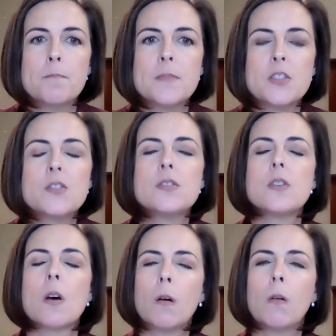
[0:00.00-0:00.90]

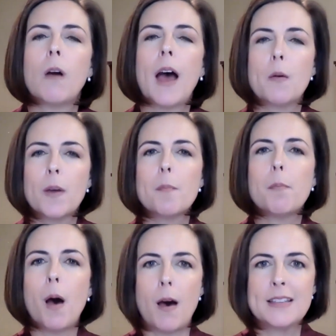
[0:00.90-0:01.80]
So I want
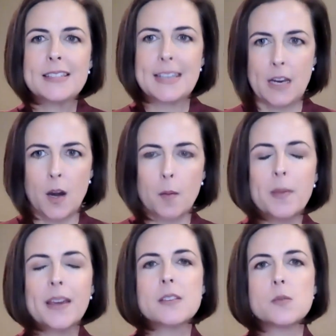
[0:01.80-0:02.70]
to pause here
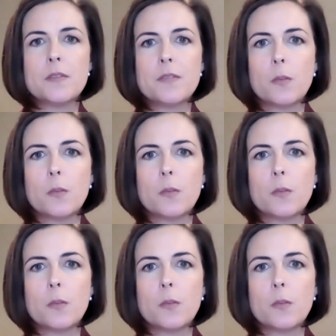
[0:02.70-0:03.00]
because